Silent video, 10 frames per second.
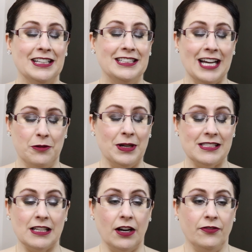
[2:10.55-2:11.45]
tell
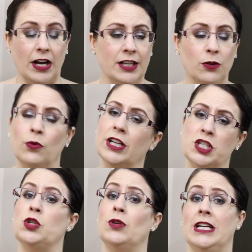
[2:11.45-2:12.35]
myself I don't want to
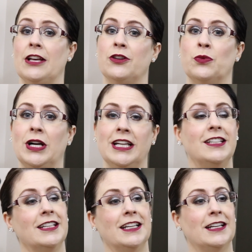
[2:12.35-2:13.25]
do another one,